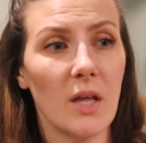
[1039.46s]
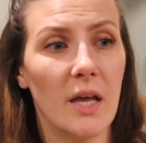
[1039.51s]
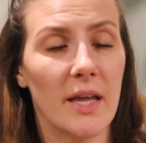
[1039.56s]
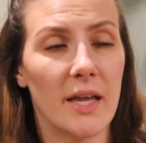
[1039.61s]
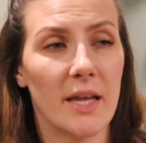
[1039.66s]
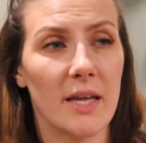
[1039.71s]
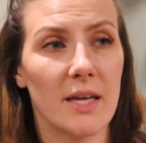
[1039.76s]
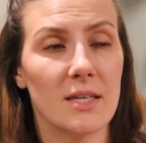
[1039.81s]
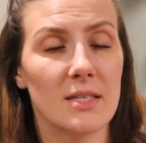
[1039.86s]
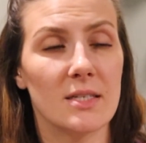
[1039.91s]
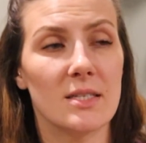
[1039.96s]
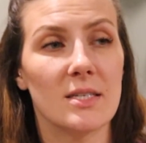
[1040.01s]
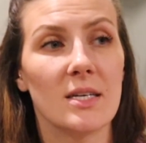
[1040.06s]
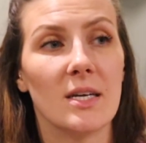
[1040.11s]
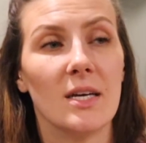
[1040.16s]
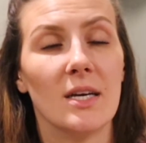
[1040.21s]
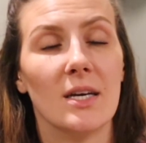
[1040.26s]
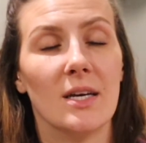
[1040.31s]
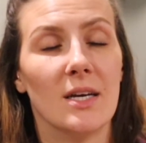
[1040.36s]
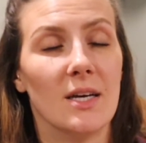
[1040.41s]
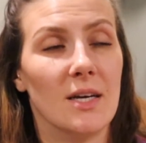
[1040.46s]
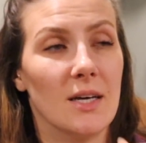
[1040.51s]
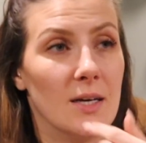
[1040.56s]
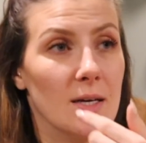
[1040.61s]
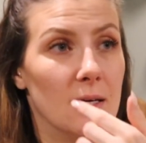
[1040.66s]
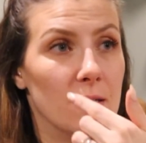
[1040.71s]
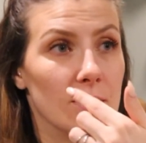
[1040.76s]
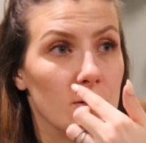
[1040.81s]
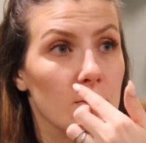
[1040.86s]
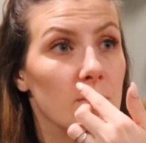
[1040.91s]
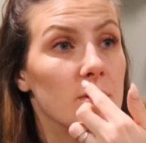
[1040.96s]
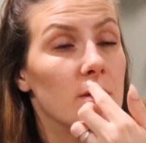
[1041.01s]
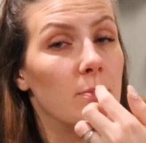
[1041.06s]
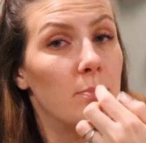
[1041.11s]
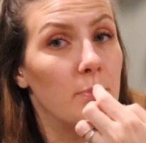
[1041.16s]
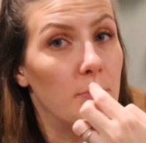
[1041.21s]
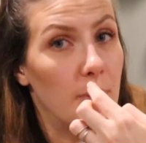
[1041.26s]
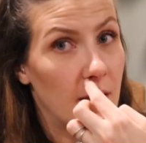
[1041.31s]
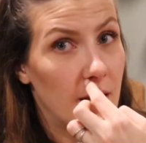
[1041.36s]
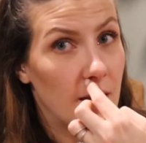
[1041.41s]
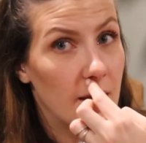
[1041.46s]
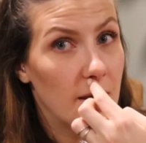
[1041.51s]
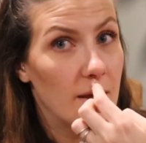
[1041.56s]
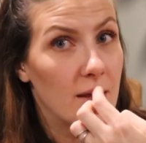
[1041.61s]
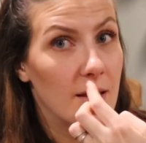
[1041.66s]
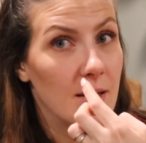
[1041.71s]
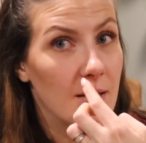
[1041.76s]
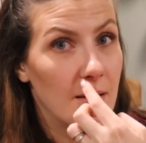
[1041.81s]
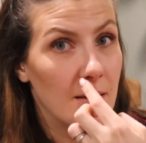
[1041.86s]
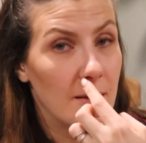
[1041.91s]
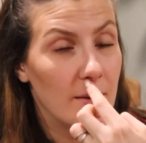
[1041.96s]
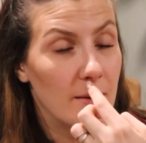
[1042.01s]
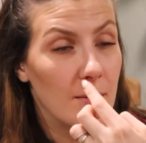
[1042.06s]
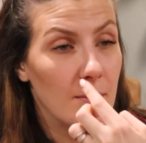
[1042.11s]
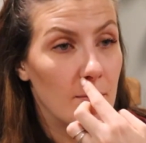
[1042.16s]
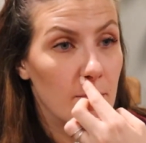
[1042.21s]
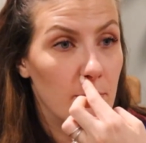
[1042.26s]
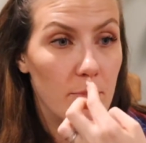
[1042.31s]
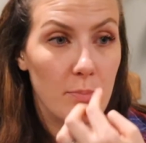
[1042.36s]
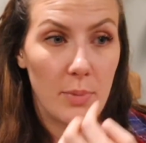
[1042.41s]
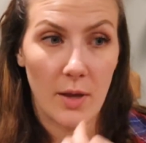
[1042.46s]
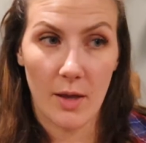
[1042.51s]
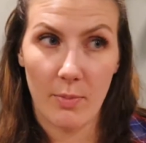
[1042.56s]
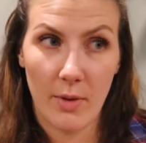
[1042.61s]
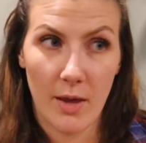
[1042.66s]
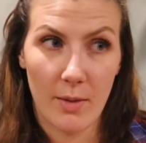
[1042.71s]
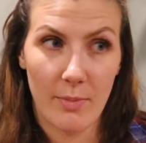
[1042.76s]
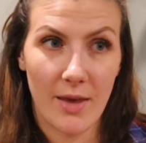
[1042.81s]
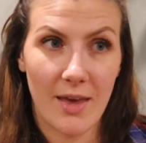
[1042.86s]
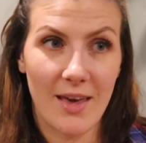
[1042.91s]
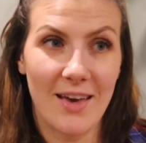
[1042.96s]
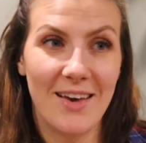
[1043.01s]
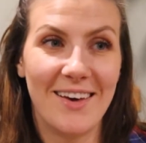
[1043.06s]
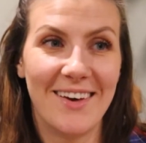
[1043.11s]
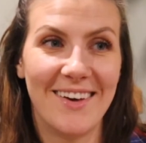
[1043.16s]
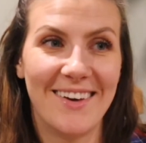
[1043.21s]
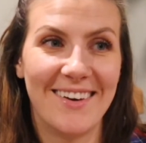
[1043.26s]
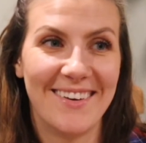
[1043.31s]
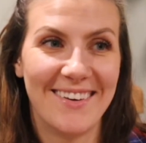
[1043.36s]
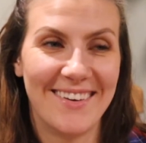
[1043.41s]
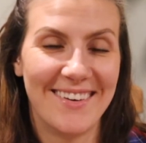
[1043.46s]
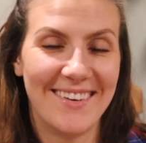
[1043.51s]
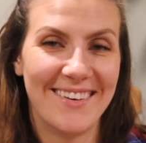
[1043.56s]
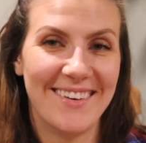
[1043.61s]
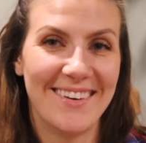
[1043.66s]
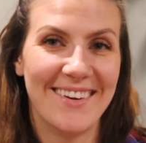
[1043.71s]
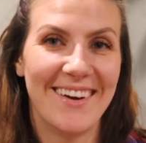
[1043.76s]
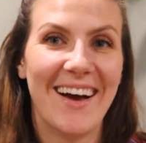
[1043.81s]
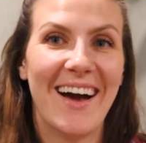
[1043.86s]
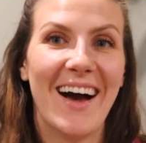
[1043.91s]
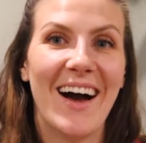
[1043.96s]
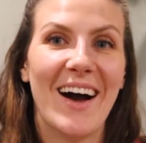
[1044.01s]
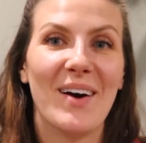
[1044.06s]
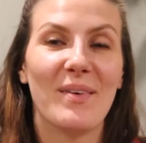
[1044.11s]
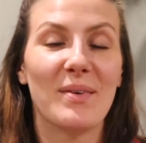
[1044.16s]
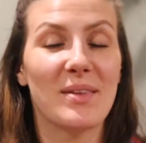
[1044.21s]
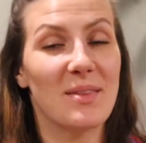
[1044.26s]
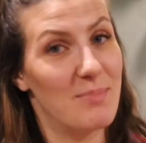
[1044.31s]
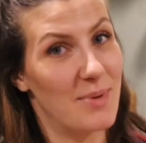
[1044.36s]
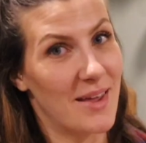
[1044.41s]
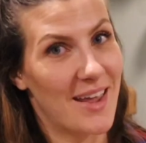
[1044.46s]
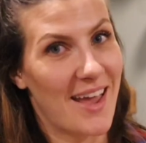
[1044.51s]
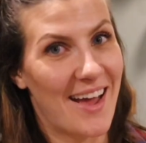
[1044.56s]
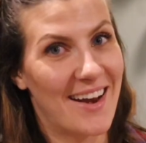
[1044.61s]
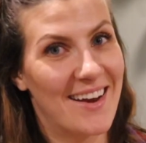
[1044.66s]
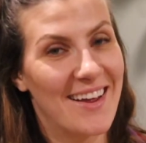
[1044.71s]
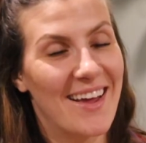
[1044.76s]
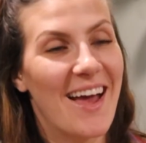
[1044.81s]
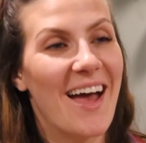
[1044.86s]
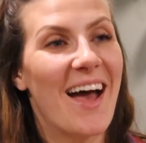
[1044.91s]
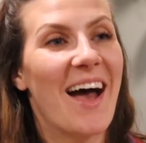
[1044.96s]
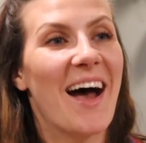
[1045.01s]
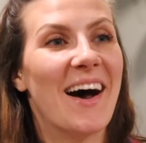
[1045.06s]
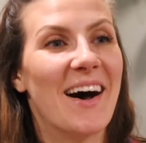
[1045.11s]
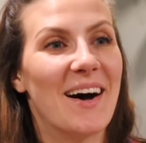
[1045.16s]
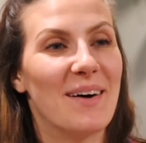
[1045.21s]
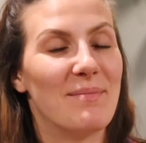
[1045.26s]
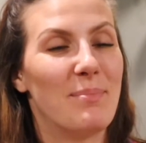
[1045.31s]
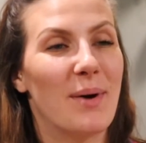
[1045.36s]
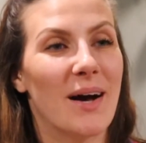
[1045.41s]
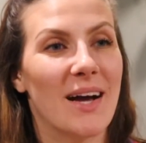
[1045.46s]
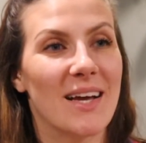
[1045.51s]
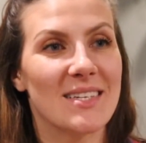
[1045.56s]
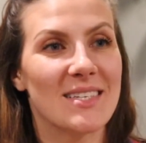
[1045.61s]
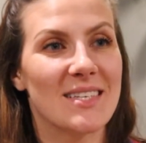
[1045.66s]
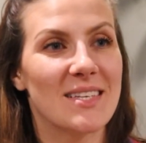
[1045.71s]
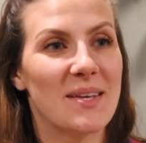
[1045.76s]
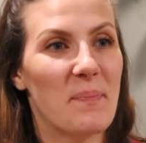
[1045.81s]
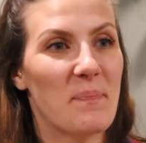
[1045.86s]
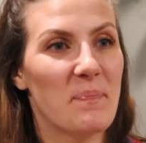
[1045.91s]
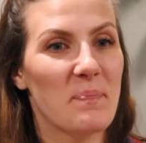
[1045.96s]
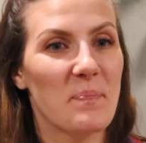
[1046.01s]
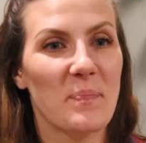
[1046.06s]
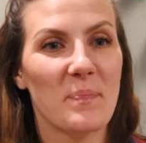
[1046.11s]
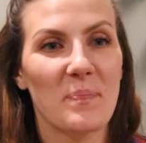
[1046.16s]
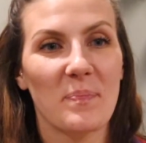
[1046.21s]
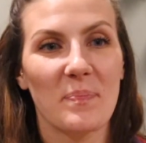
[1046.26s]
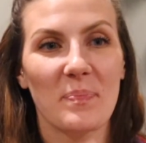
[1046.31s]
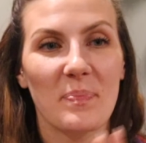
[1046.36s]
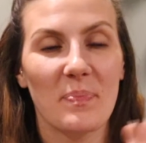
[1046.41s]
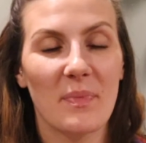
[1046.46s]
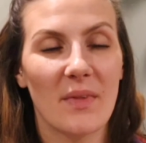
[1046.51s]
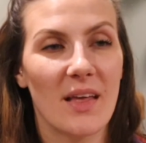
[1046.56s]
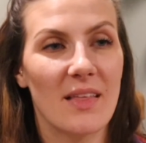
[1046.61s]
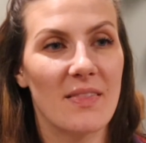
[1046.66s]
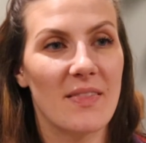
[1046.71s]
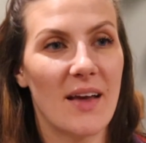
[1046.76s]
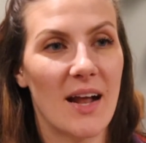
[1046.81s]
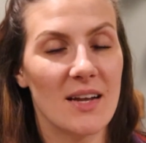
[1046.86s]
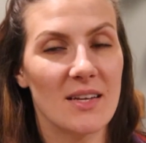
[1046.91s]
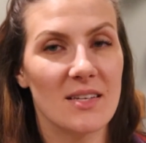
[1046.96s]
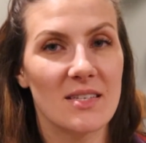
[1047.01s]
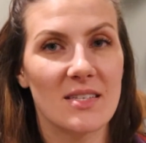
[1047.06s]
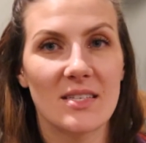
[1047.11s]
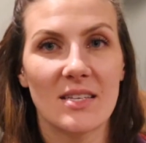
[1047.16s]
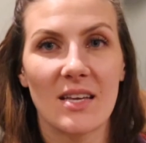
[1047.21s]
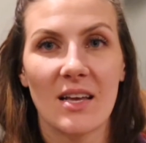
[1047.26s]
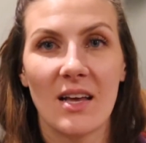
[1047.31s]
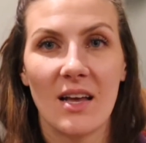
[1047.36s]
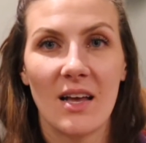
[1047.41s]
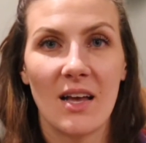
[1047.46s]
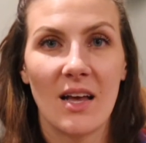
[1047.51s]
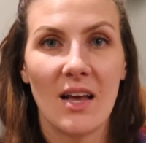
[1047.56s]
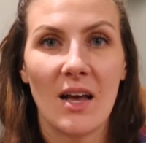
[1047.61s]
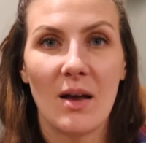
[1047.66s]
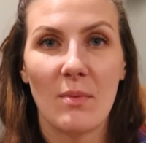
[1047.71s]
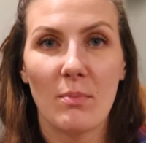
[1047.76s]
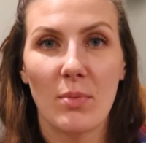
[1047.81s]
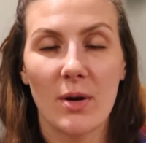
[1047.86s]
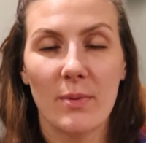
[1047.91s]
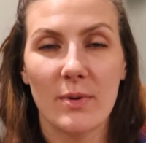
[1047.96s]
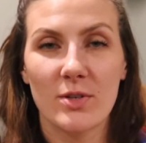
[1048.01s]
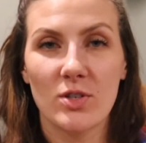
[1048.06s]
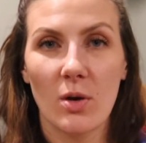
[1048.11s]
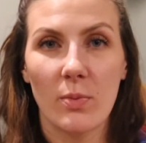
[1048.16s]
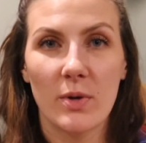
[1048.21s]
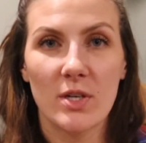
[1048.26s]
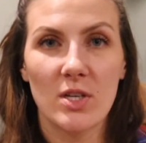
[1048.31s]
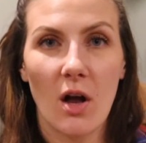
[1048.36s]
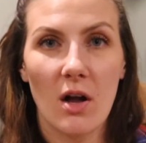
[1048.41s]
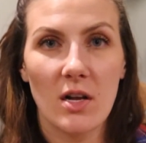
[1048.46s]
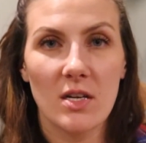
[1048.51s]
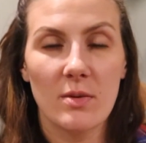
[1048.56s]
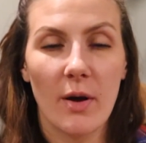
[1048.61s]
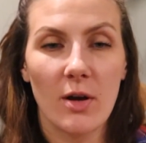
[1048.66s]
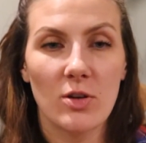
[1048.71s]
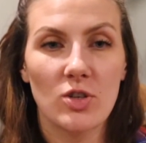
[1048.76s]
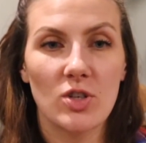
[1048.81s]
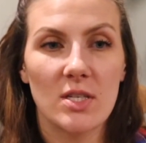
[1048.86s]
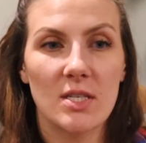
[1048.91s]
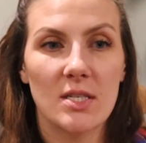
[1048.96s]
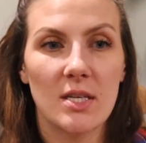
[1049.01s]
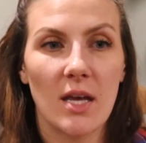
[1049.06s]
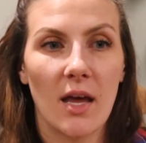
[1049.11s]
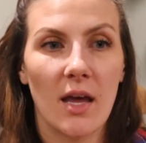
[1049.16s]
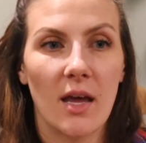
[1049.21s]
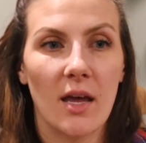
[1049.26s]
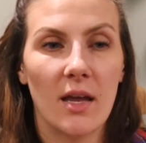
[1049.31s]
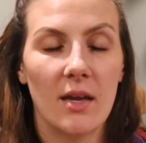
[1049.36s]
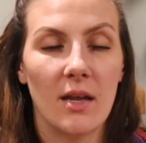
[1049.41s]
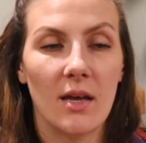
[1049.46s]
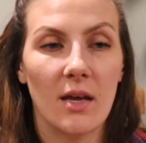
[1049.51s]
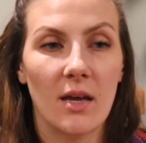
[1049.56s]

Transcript: and she was a big baby with a big head. But that is pretty much all we talked about. She said,